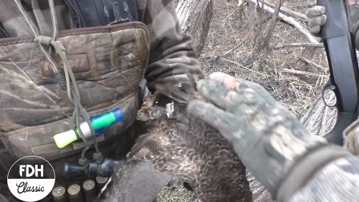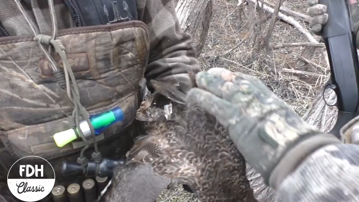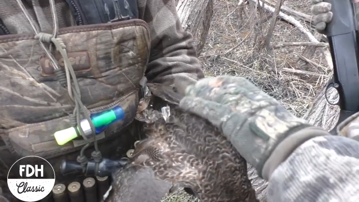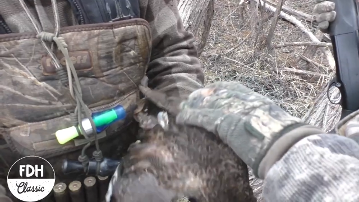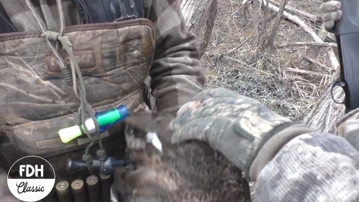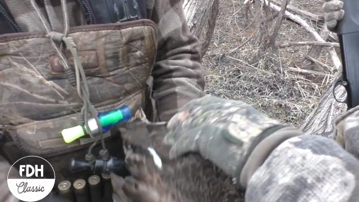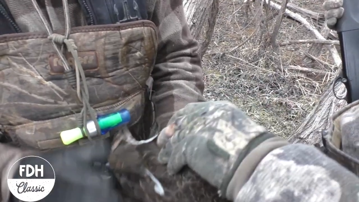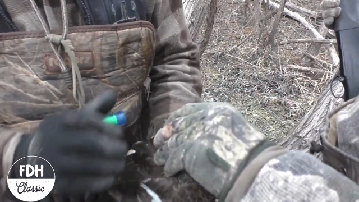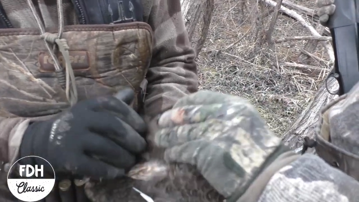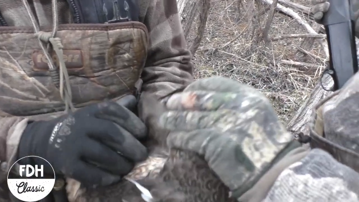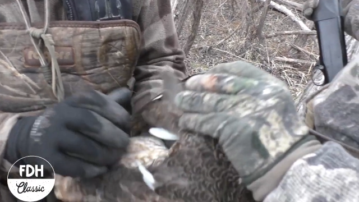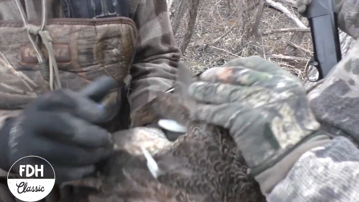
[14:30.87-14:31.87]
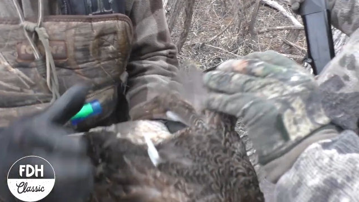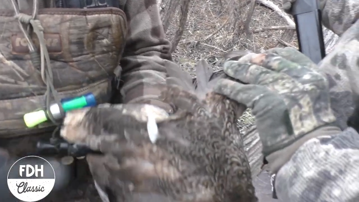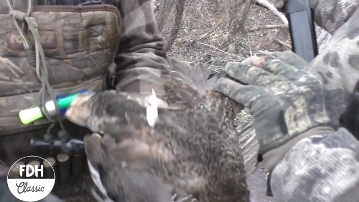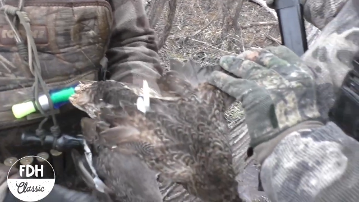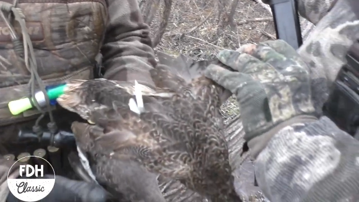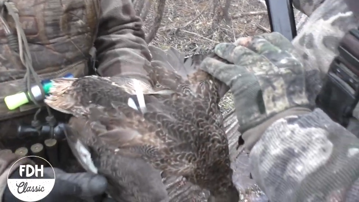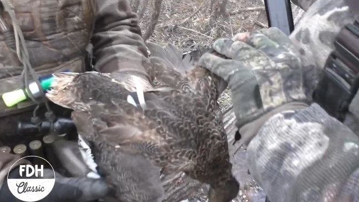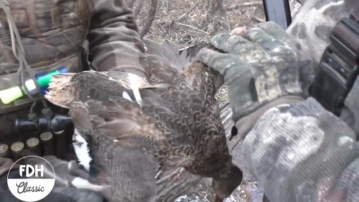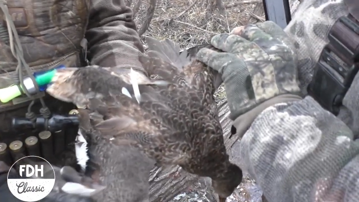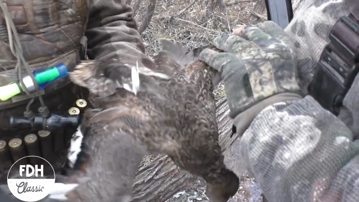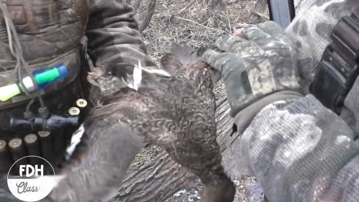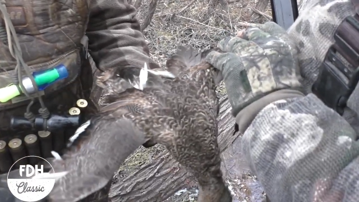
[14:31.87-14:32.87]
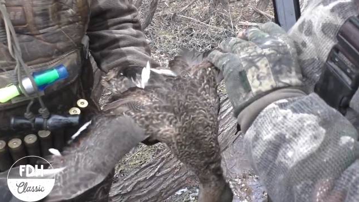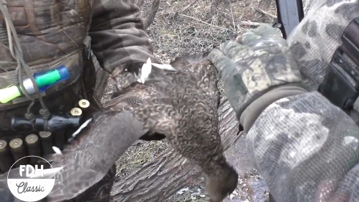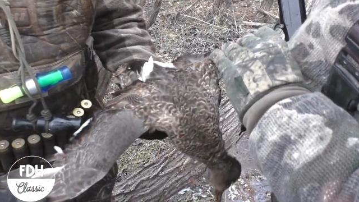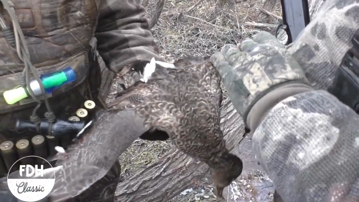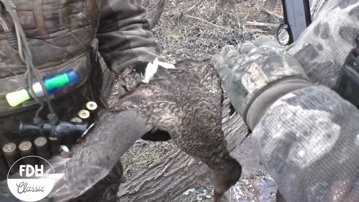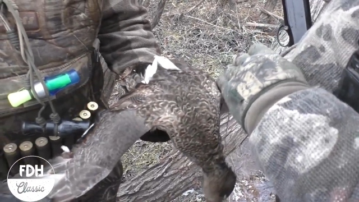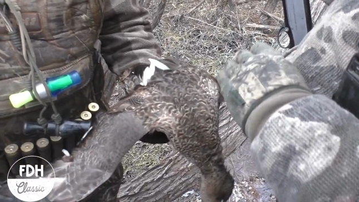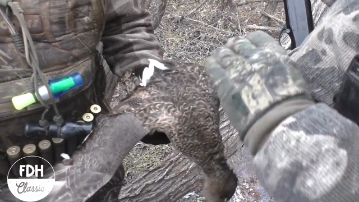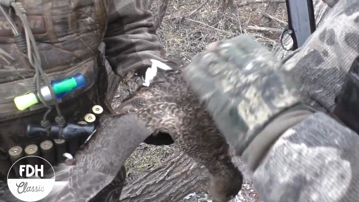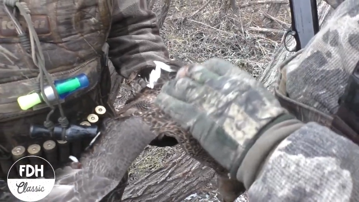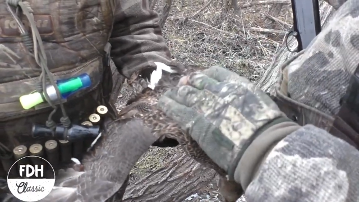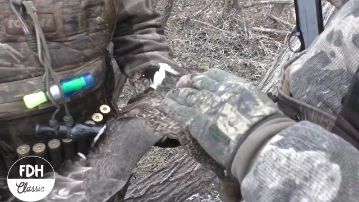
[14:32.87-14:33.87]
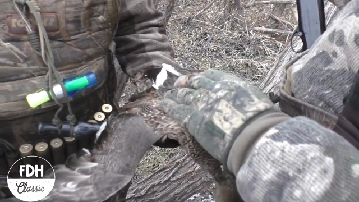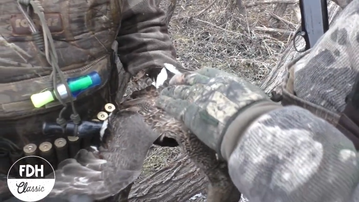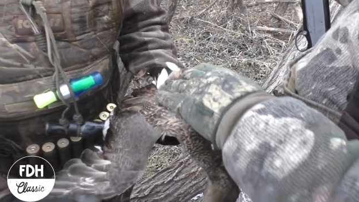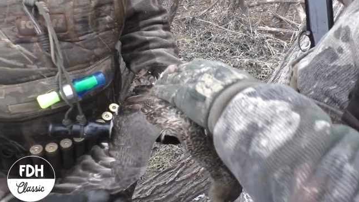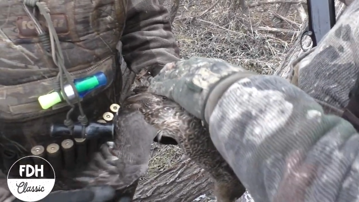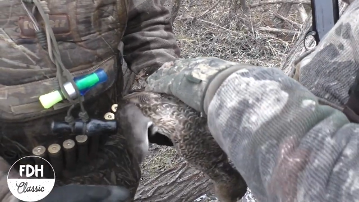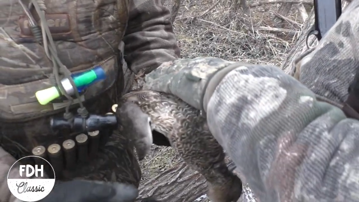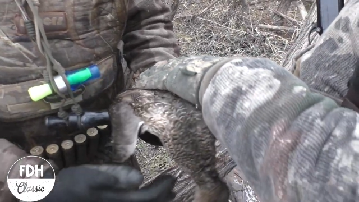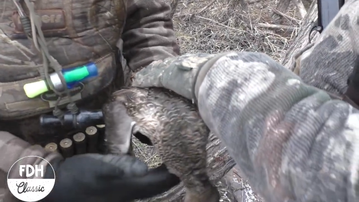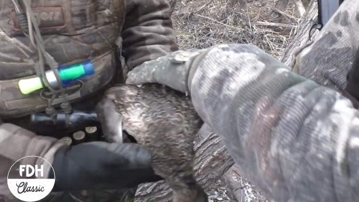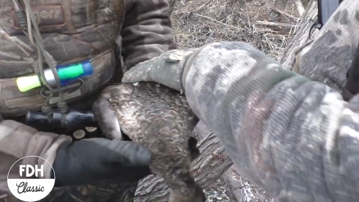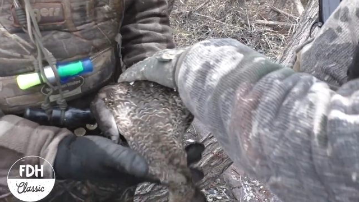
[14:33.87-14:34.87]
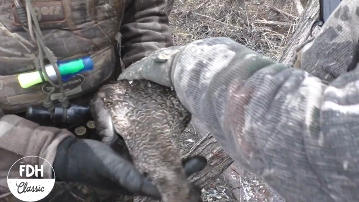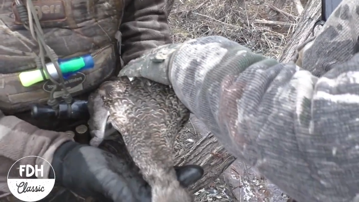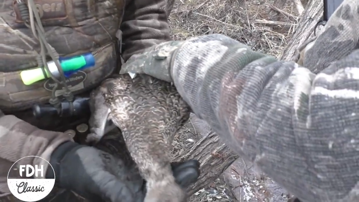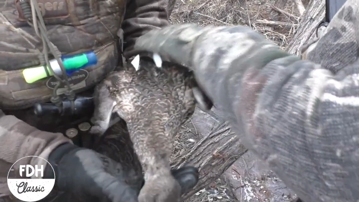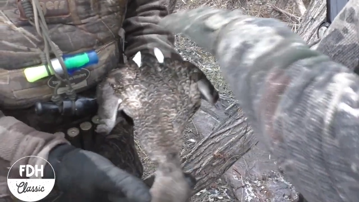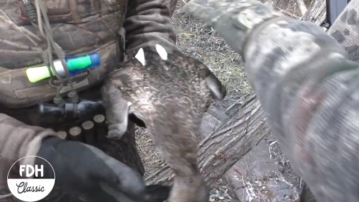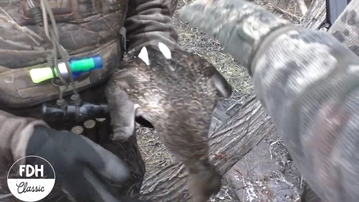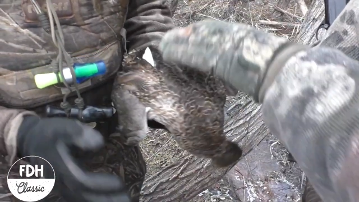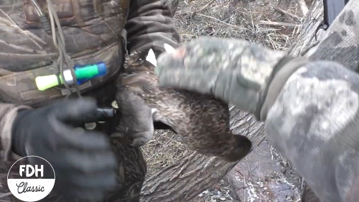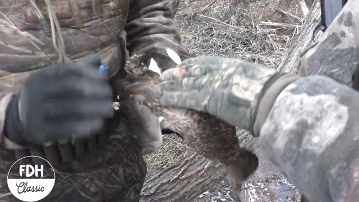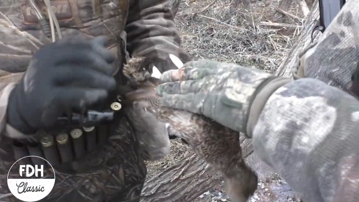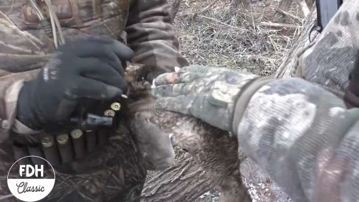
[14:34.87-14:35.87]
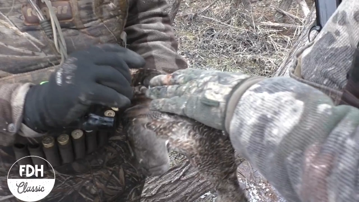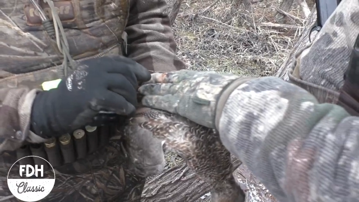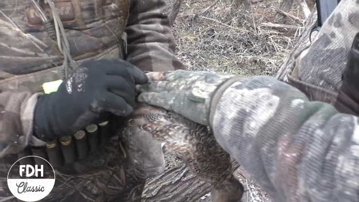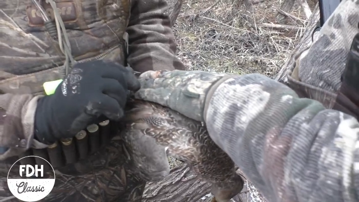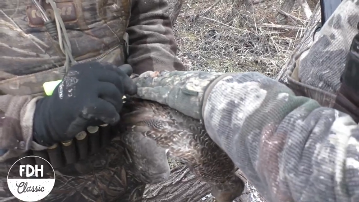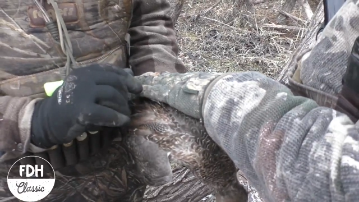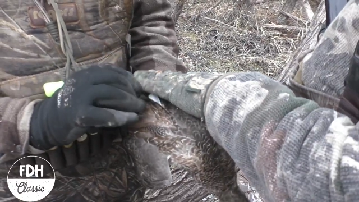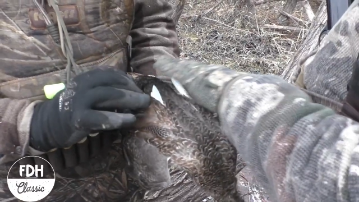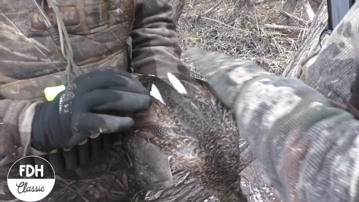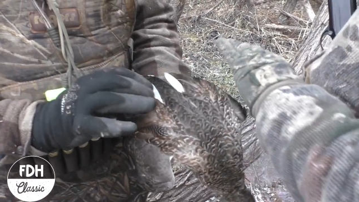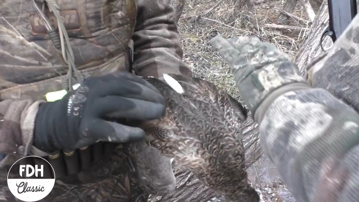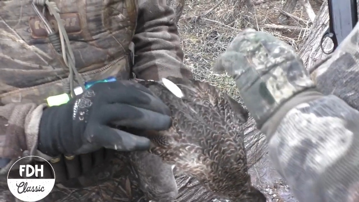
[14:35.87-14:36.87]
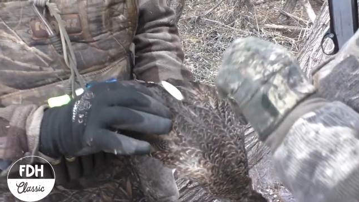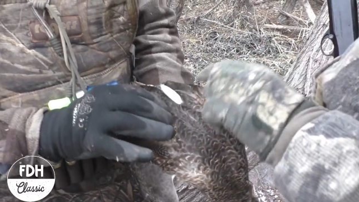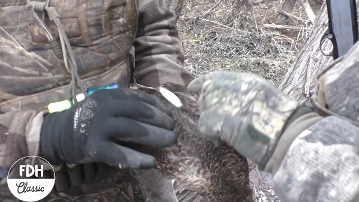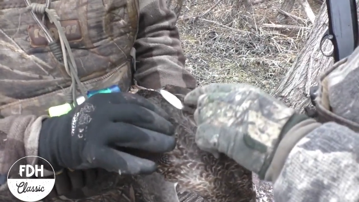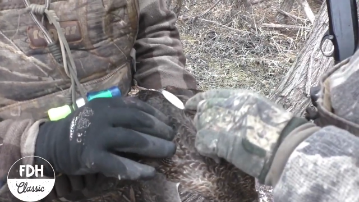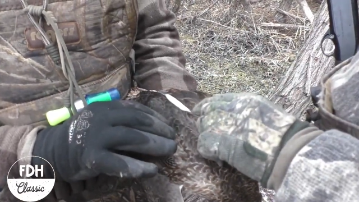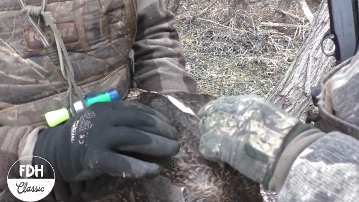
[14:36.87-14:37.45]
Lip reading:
(no speaker visible)